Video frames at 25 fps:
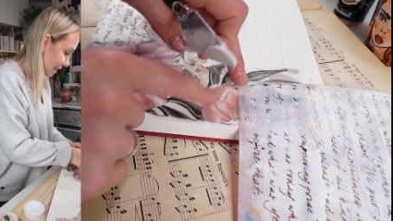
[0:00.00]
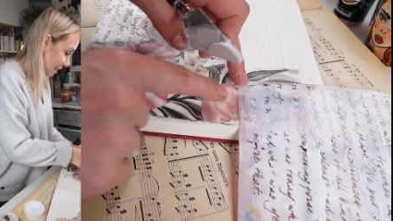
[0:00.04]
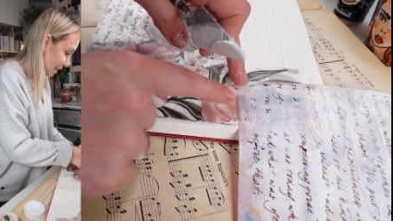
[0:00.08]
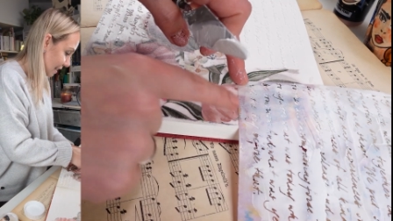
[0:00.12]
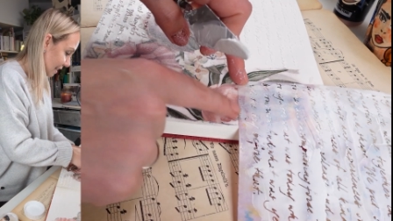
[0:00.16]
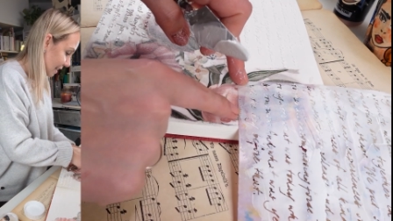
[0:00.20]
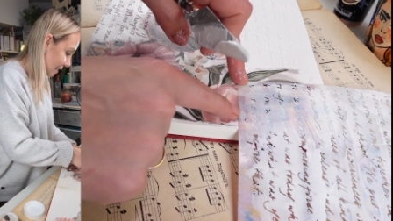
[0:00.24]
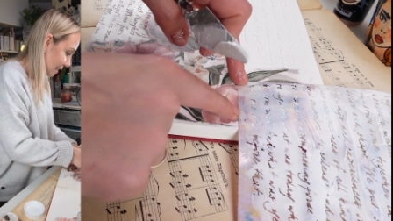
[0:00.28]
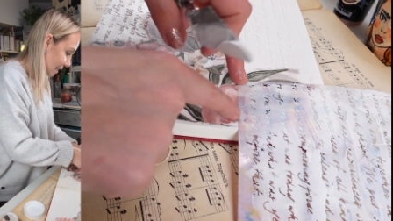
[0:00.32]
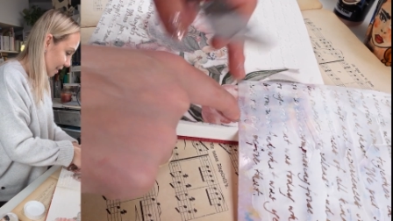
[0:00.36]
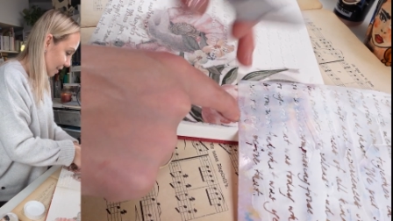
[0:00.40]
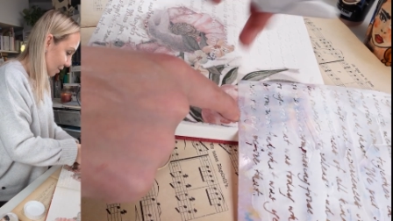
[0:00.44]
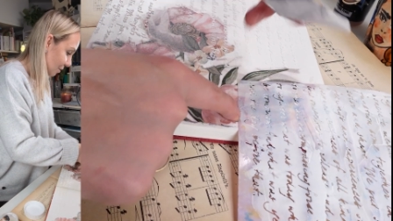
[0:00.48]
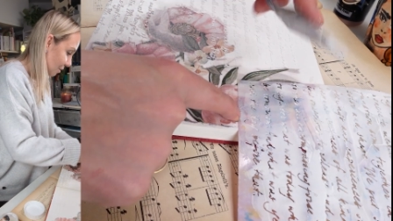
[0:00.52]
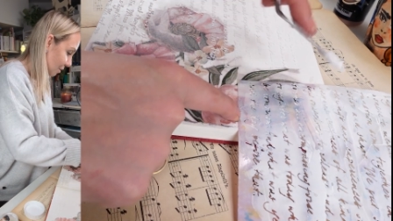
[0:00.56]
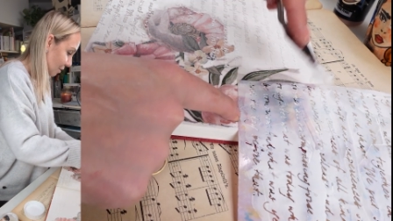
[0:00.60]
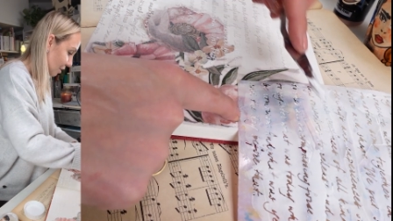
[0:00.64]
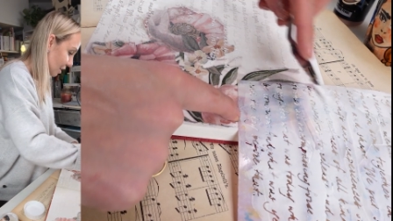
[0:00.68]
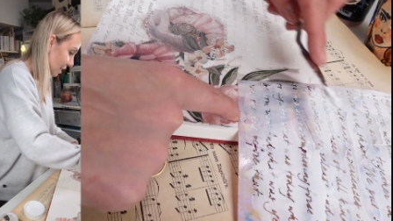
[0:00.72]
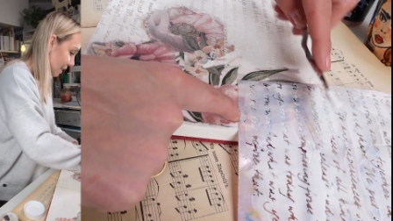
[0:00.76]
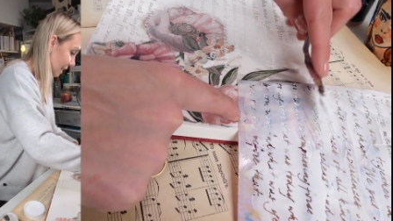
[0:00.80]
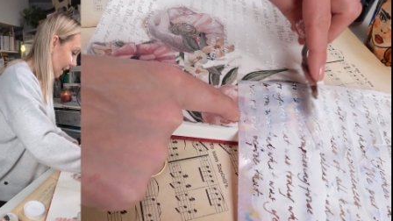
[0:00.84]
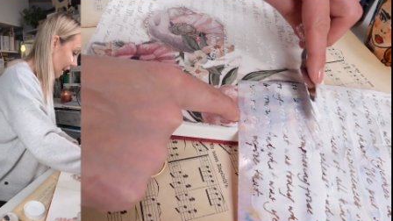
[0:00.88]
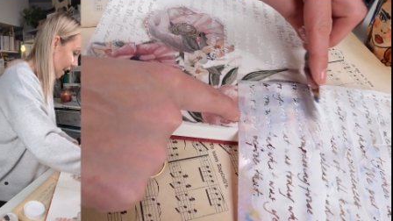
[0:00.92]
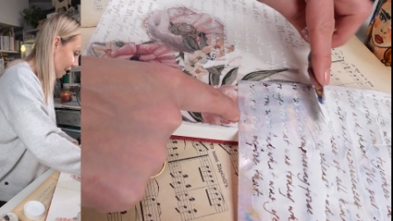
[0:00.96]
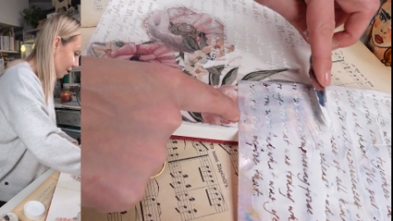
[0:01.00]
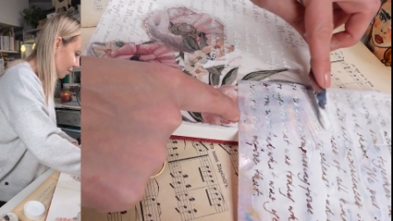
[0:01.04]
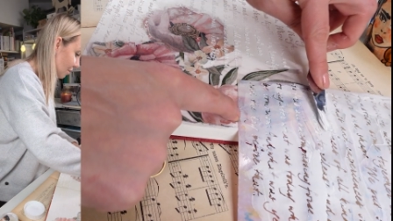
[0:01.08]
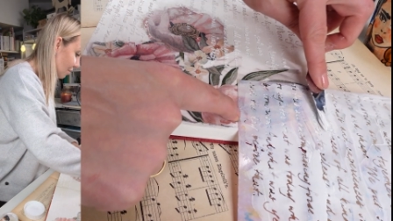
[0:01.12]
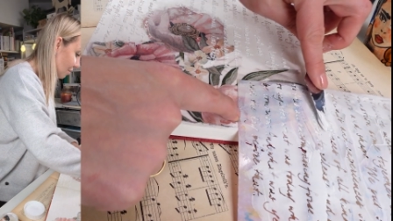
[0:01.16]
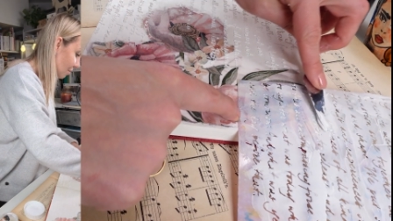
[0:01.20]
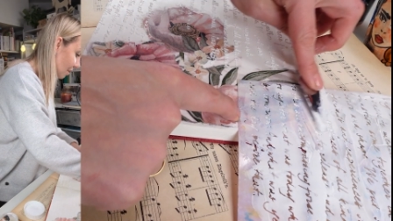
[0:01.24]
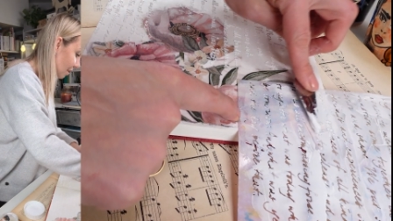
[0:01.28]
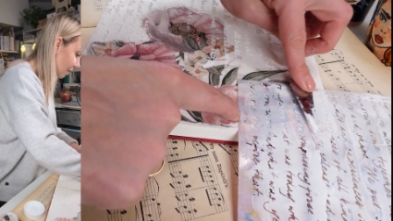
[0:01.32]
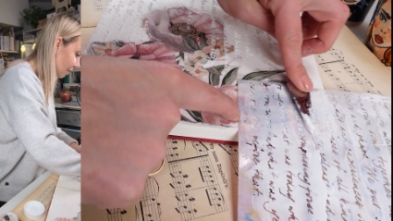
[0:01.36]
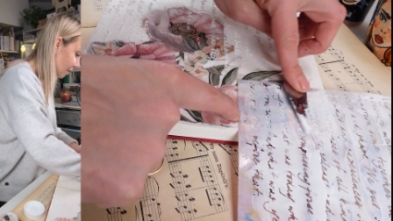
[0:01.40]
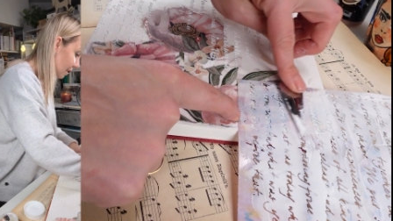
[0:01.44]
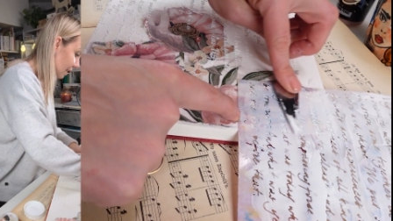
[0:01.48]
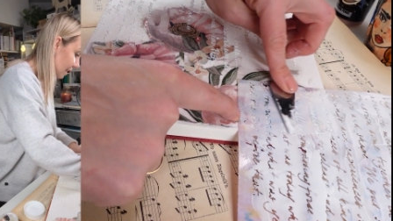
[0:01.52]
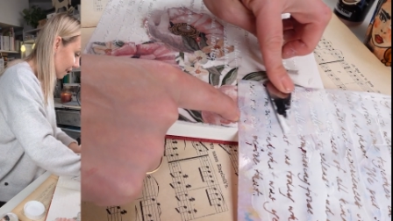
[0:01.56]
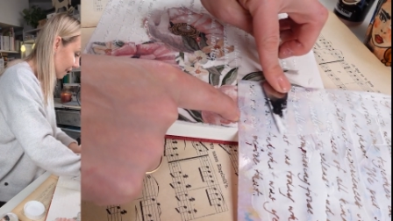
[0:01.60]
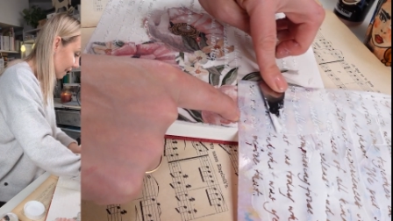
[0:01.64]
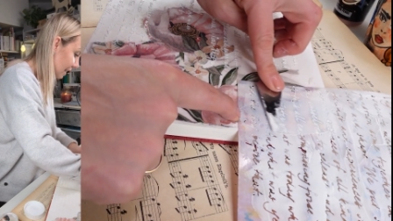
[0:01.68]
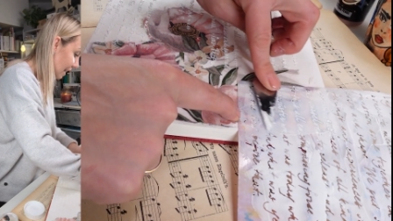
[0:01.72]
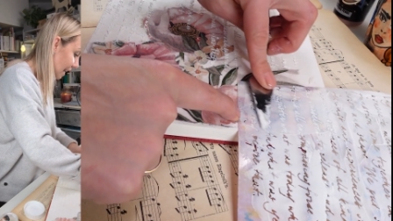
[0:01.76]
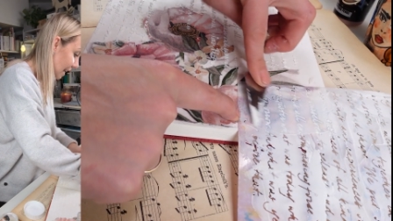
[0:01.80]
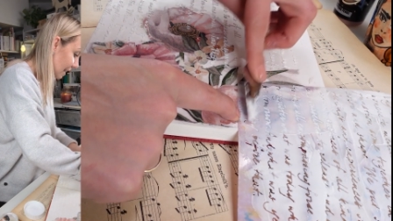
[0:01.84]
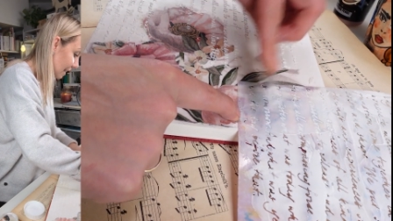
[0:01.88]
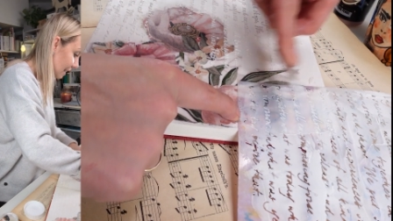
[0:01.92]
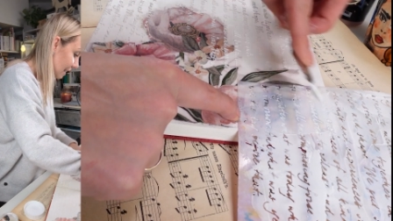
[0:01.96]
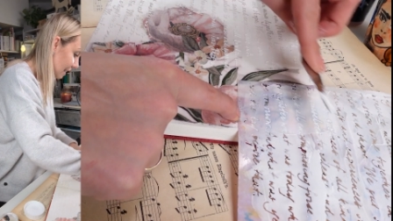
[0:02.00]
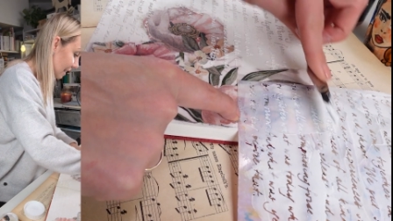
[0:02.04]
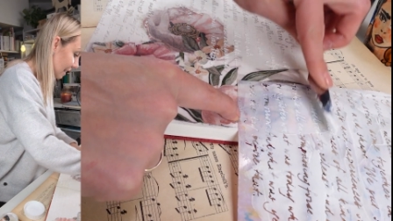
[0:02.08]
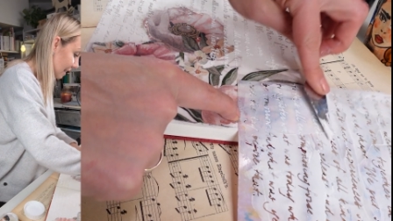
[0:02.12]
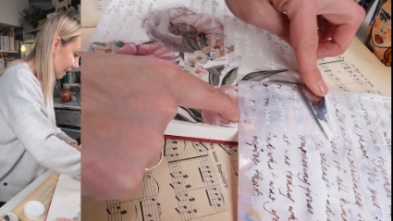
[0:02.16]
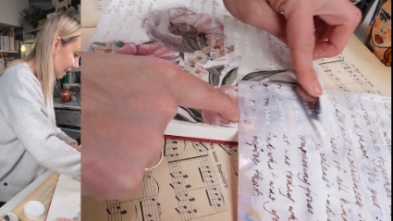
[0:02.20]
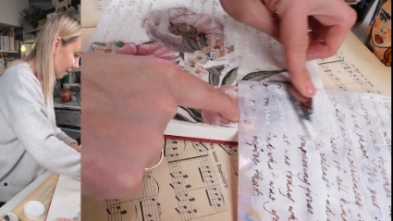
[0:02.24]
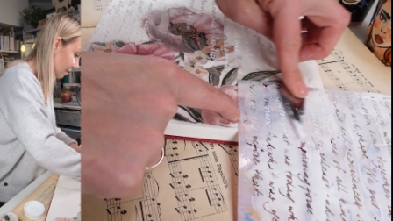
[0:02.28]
This is gorgeous. I don't know if this stencil is